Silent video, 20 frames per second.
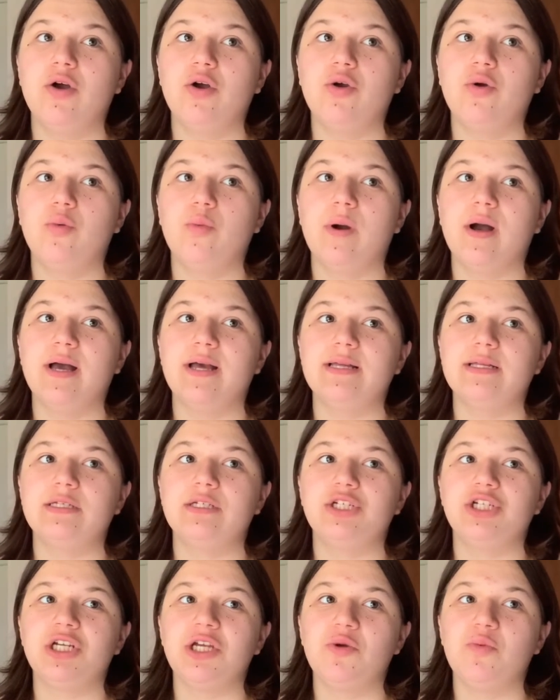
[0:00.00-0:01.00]
was
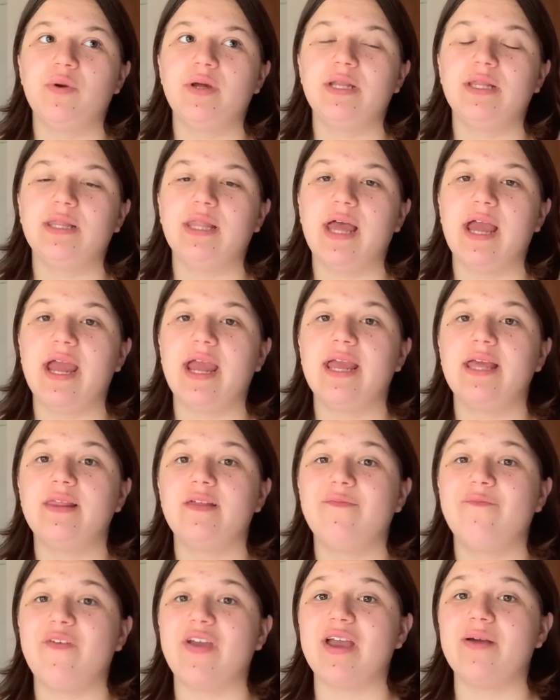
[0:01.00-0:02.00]
she would lay the
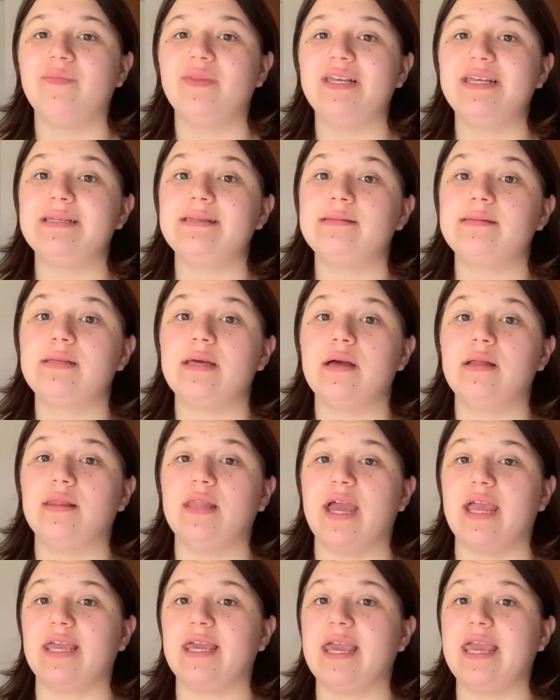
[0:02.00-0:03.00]
families
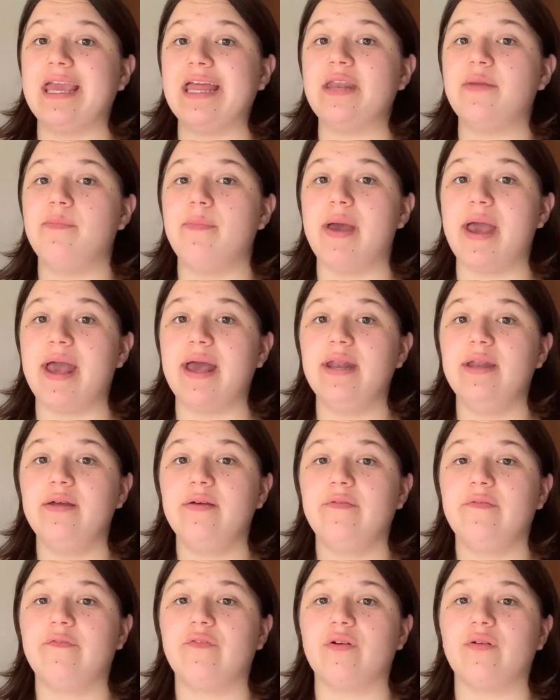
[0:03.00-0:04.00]
like in bed
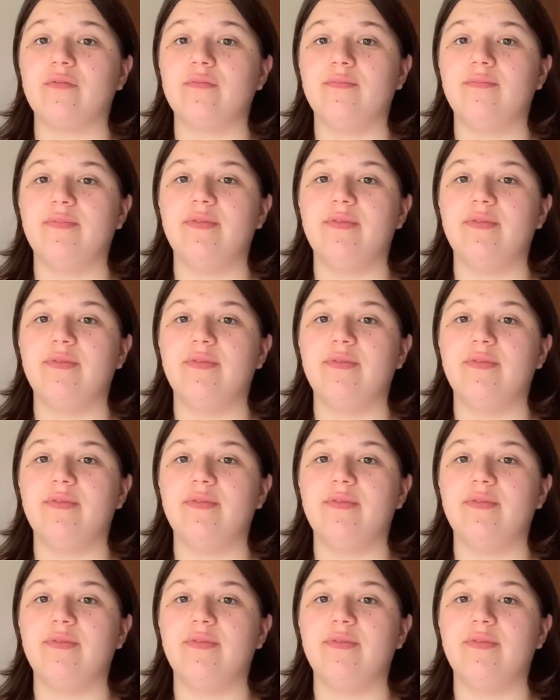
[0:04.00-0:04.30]
for